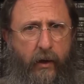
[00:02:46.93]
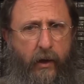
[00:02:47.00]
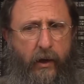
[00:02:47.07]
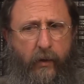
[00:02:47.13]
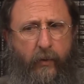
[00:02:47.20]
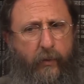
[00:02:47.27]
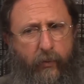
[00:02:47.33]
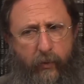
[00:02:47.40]

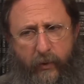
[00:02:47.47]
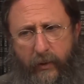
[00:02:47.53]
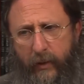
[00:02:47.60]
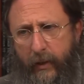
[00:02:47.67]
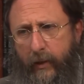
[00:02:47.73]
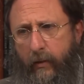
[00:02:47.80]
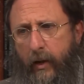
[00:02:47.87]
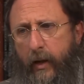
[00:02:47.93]
and we pointed
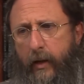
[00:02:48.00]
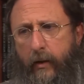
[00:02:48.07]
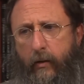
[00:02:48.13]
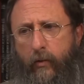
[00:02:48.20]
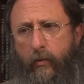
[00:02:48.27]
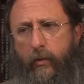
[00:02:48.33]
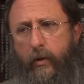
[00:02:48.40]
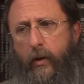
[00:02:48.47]
out
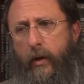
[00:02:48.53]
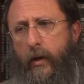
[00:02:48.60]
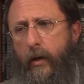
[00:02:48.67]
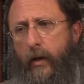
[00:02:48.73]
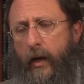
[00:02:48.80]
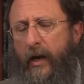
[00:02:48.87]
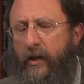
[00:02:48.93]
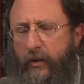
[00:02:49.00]
how
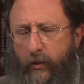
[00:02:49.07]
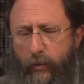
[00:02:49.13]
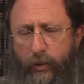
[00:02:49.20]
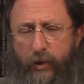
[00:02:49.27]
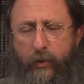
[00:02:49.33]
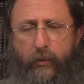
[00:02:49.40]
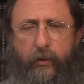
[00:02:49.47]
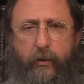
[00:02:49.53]

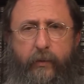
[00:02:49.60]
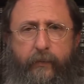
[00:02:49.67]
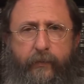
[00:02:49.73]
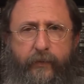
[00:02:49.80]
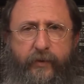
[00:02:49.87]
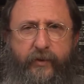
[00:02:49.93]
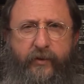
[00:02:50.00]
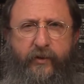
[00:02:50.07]
unusual
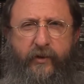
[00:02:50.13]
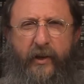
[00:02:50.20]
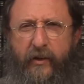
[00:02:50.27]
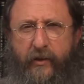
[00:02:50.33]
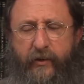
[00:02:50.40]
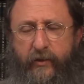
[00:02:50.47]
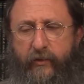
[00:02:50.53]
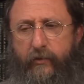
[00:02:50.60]
the
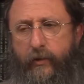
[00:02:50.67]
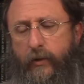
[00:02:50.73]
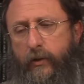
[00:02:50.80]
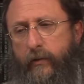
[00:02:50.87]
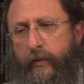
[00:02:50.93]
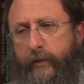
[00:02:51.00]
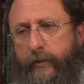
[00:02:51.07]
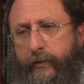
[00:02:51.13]
sentence
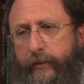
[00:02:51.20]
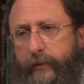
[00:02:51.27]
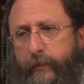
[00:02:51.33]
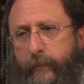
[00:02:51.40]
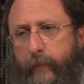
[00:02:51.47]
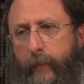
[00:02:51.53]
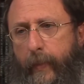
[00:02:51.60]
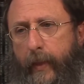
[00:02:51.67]
structure is,
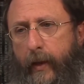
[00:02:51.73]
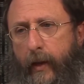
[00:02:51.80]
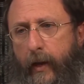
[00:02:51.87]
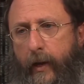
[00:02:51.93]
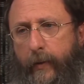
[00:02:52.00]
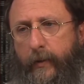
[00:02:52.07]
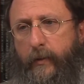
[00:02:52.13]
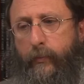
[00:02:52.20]

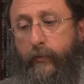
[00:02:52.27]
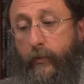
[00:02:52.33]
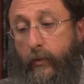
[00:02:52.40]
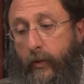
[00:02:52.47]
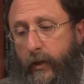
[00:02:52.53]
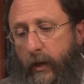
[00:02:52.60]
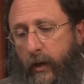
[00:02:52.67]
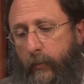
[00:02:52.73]
how it's
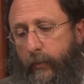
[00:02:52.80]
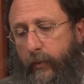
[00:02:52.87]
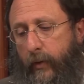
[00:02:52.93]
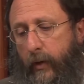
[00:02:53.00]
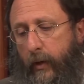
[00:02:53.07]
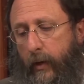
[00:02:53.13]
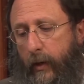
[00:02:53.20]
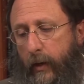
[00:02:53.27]
broken up,
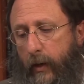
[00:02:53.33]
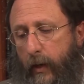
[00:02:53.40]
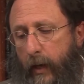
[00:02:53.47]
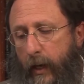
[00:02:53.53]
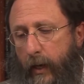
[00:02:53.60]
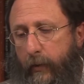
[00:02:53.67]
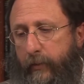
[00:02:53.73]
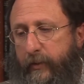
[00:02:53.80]

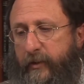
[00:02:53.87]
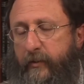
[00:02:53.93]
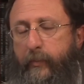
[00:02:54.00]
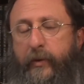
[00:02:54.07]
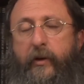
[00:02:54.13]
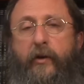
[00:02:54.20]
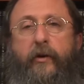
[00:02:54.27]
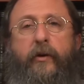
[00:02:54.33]
how the
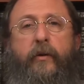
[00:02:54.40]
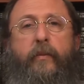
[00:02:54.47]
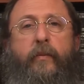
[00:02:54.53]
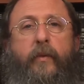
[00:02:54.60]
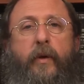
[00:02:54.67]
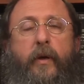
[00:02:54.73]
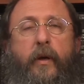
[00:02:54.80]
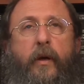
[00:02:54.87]
speaker
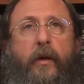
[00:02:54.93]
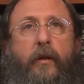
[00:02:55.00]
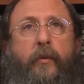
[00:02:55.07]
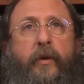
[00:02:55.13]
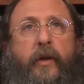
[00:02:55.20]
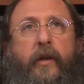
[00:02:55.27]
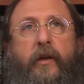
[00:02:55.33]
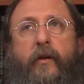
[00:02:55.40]
in the
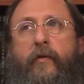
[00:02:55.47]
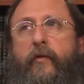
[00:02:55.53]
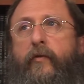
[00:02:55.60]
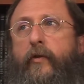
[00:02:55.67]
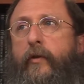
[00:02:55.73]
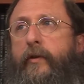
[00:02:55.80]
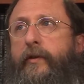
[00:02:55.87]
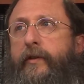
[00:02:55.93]
beginning of the
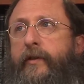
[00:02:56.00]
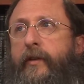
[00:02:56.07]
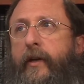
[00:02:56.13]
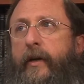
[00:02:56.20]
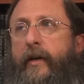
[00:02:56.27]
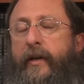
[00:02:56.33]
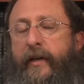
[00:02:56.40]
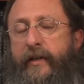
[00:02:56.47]
verse
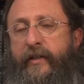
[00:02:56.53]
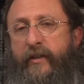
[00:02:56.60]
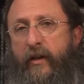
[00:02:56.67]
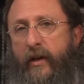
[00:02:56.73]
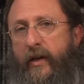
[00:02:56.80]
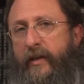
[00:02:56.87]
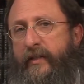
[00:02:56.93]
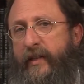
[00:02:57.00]
is
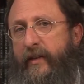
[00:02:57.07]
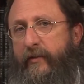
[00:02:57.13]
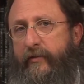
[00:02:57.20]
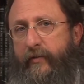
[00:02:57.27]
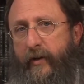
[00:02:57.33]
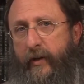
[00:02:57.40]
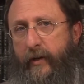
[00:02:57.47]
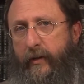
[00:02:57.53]
not
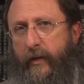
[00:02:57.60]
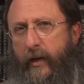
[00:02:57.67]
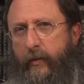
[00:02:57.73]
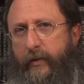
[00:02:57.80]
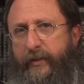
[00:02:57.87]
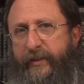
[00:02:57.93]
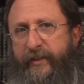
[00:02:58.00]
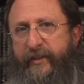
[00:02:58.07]
identified, how
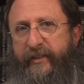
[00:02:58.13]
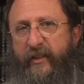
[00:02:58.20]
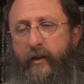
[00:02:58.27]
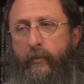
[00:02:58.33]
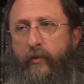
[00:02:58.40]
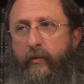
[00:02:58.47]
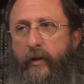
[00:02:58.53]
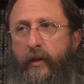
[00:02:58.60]
it's
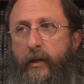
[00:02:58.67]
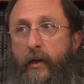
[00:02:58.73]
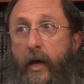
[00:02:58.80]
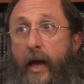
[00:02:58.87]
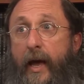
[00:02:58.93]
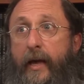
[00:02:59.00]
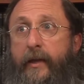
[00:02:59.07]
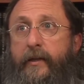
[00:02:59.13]
separated,
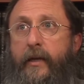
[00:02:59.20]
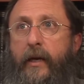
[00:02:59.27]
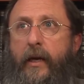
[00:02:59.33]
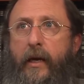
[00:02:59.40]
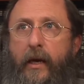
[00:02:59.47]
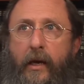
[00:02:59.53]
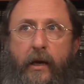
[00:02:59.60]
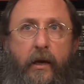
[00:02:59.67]
"and
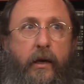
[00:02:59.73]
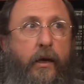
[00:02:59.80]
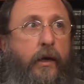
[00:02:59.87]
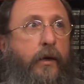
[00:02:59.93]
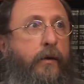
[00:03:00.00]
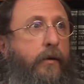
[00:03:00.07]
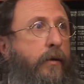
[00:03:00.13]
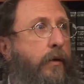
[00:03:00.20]
he
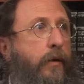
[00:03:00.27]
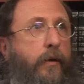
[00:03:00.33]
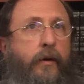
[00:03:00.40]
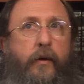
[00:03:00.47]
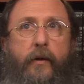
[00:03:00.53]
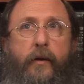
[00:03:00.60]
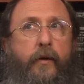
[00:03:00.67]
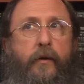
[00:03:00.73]

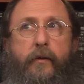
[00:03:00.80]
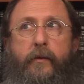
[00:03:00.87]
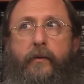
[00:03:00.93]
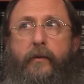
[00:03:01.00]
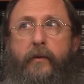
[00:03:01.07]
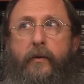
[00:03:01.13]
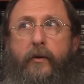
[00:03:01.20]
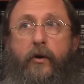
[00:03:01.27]

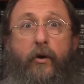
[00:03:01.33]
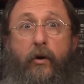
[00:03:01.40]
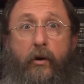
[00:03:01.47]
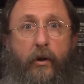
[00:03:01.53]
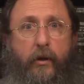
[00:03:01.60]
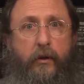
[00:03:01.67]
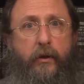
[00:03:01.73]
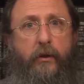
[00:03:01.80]

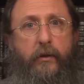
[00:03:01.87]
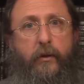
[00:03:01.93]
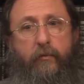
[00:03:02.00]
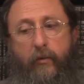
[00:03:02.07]
called to